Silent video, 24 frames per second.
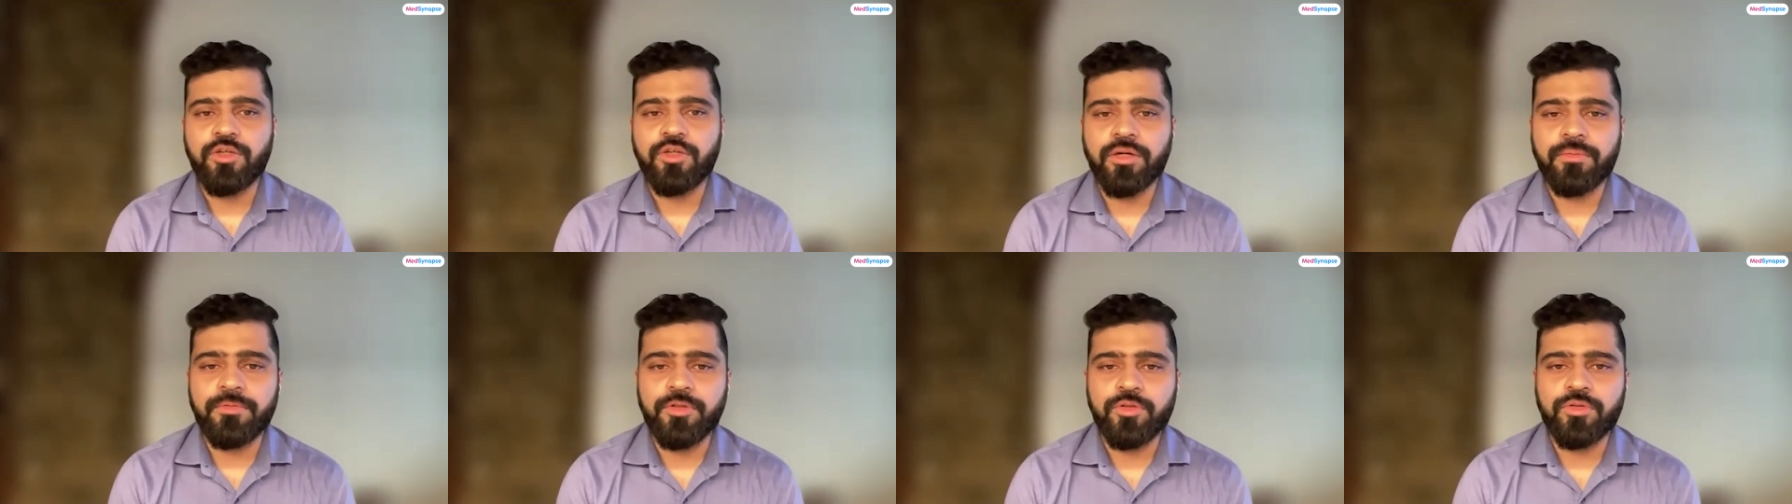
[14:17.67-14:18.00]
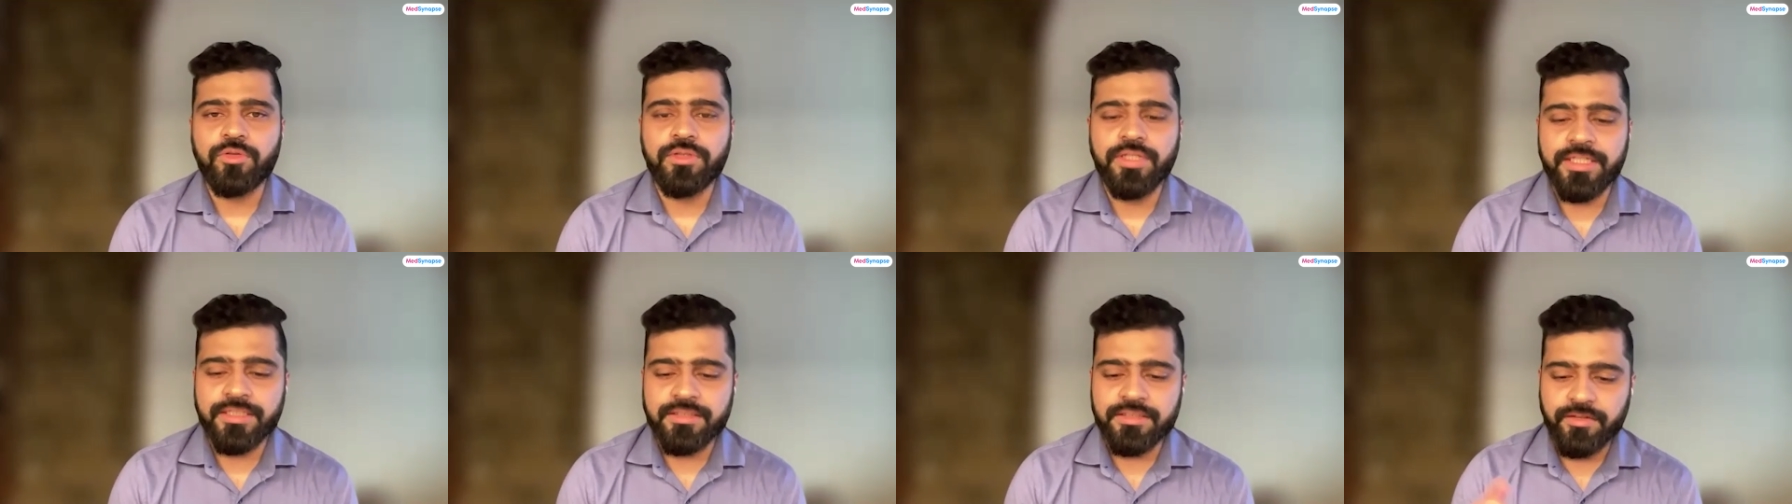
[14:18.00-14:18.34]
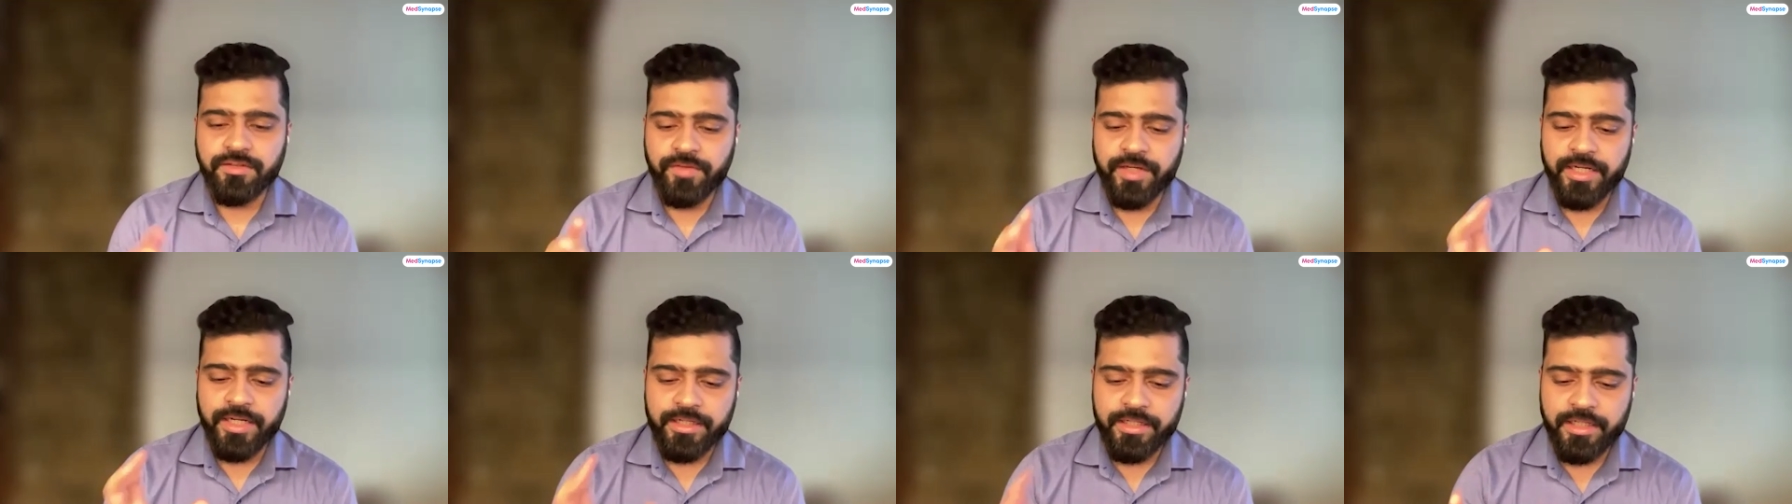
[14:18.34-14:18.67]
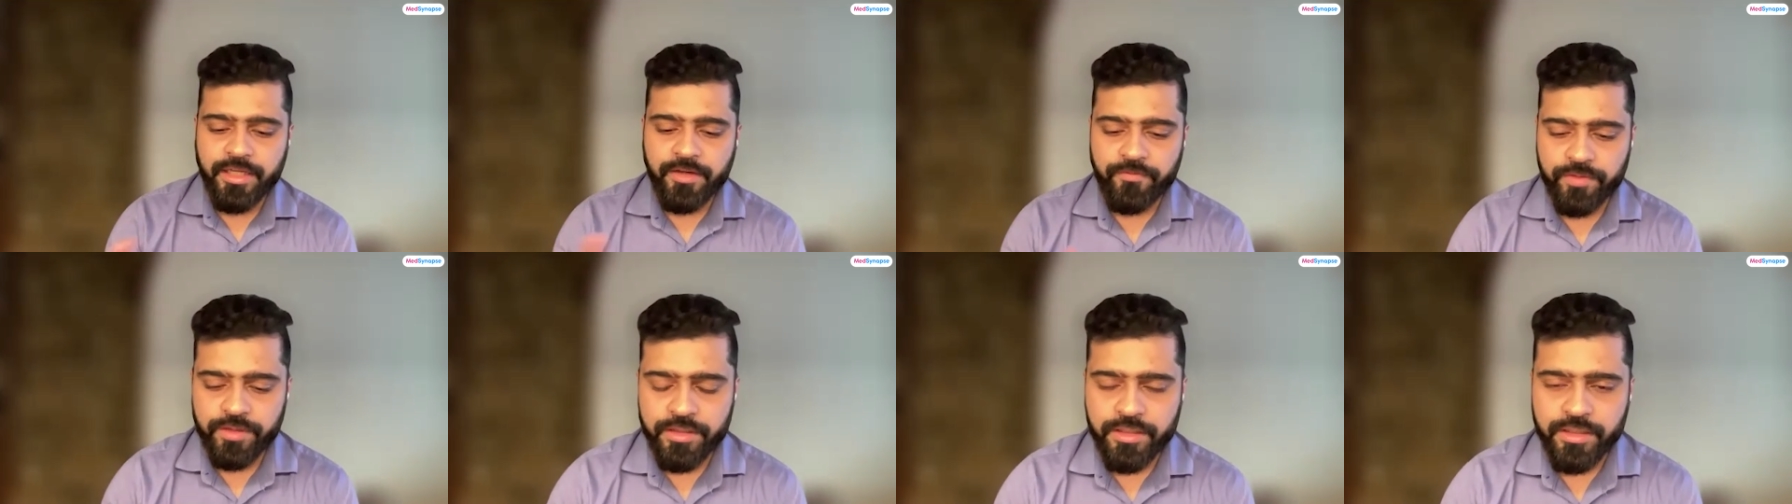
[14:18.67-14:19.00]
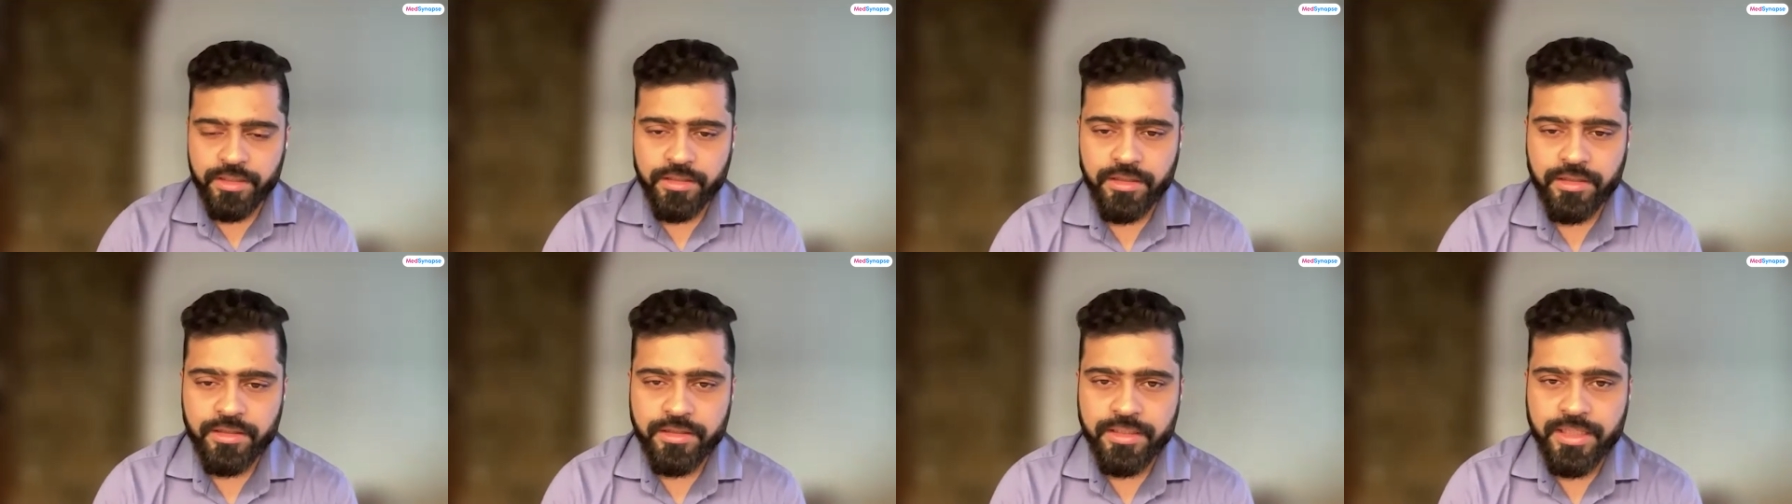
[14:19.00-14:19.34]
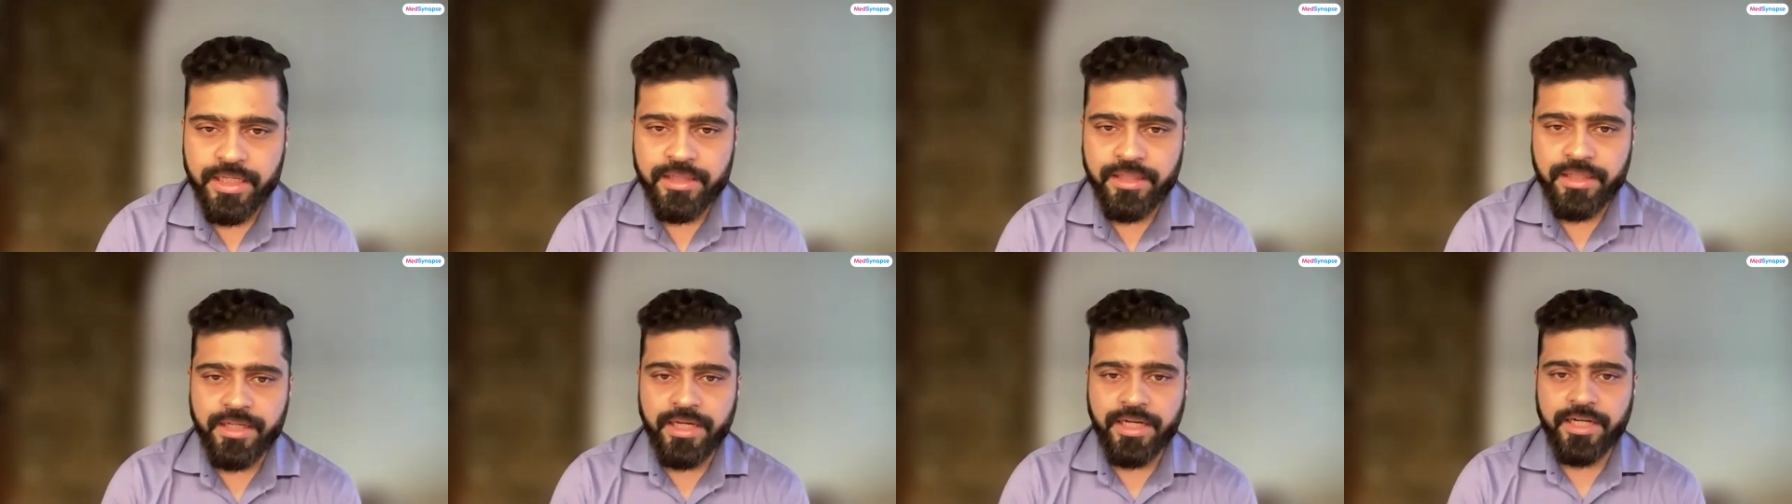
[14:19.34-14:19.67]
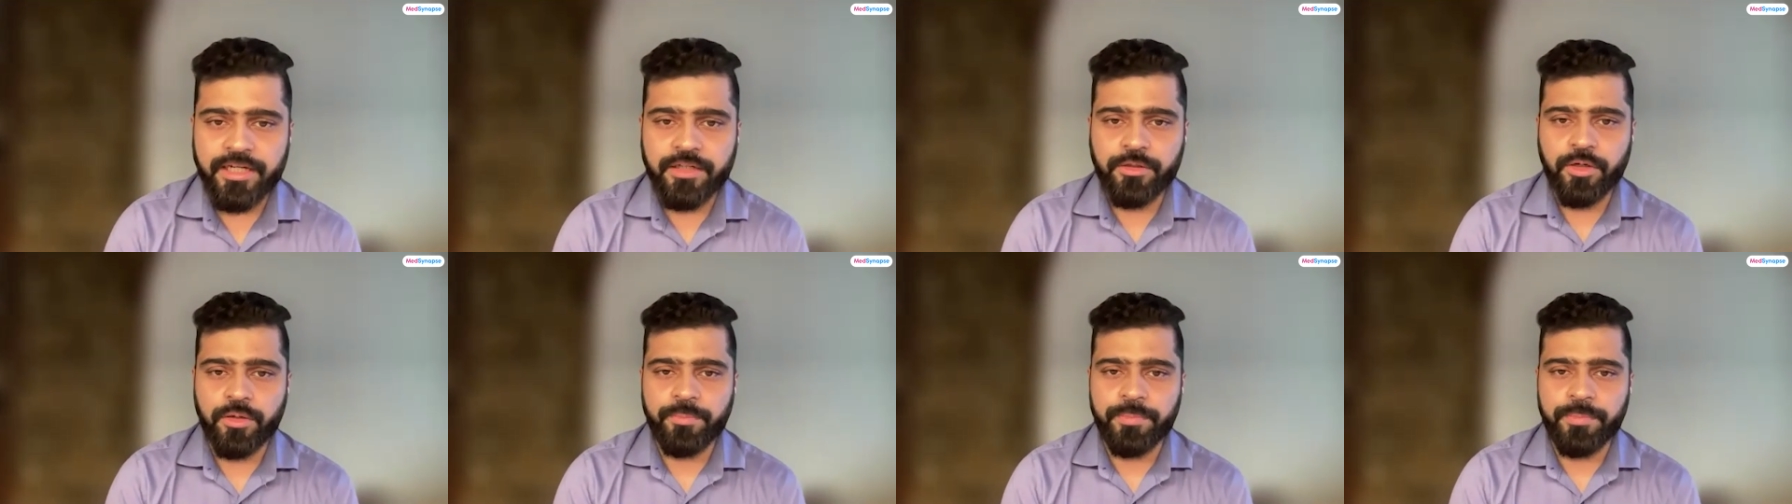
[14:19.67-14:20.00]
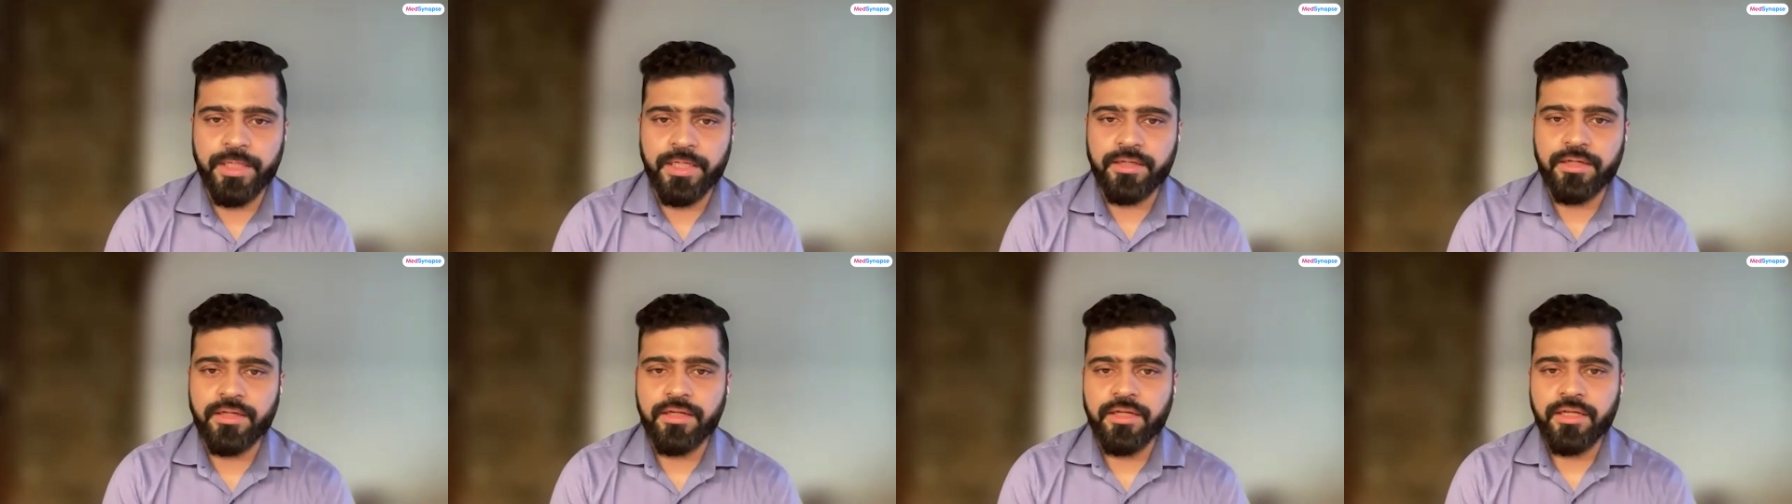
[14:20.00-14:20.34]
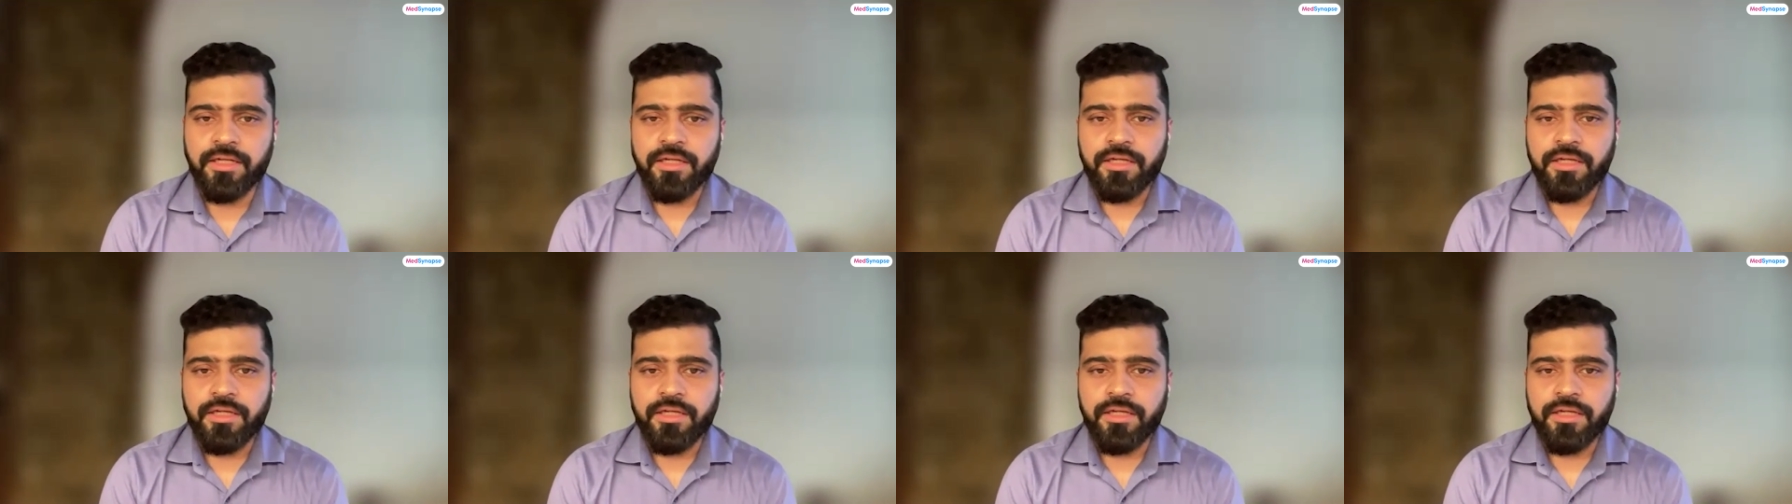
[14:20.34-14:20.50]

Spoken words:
or, you know, it's a very delicate topic